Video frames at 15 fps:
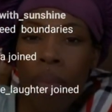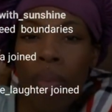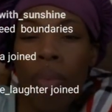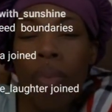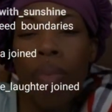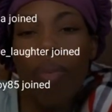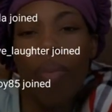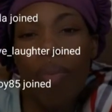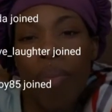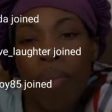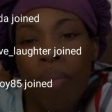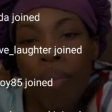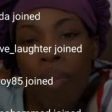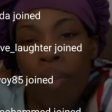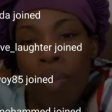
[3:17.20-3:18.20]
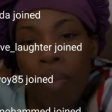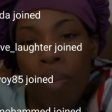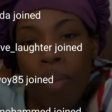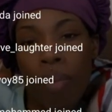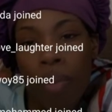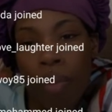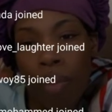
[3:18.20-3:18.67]

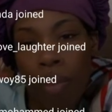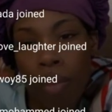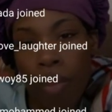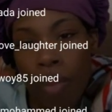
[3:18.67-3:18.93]
Nobody speaks.